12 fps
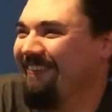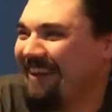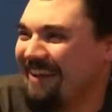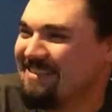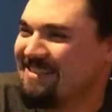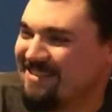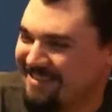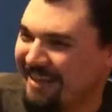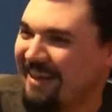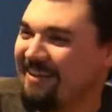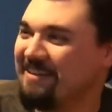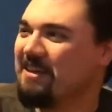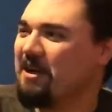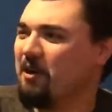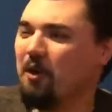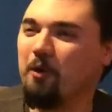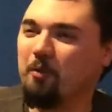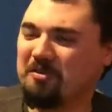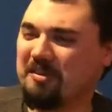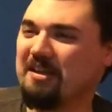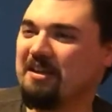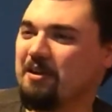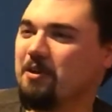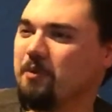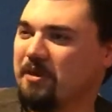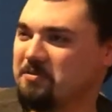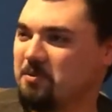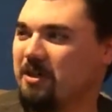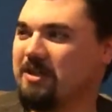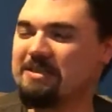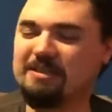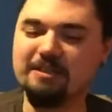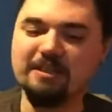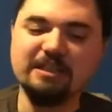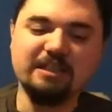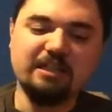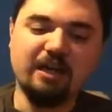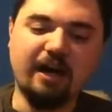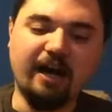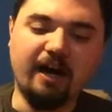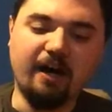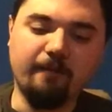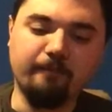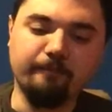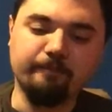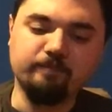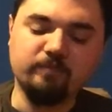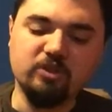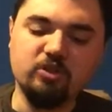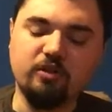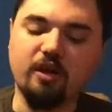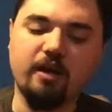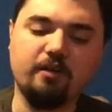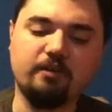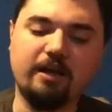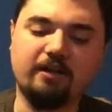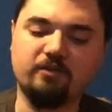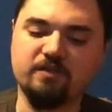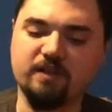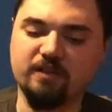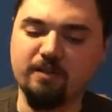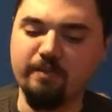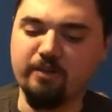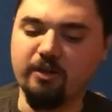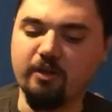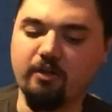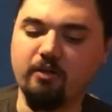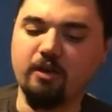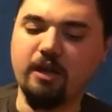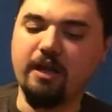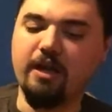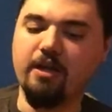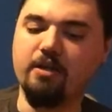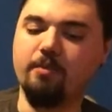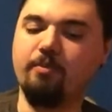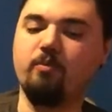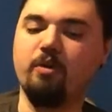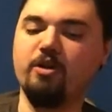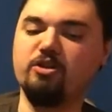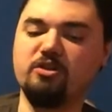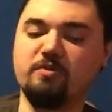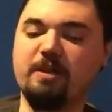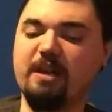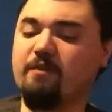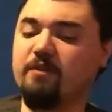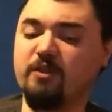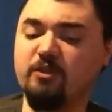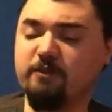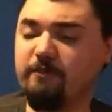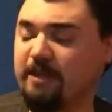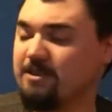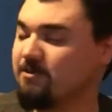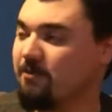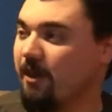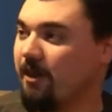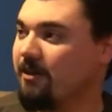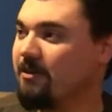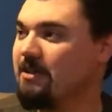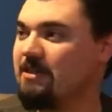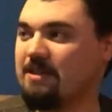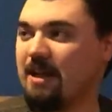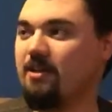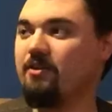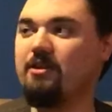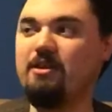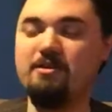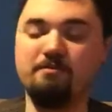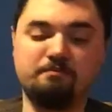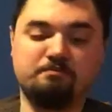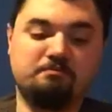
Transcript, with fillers: we could see who was hitting who and what. Um, you got actors like them in there, and number one, you just make everything look fake as fuck. Secondly,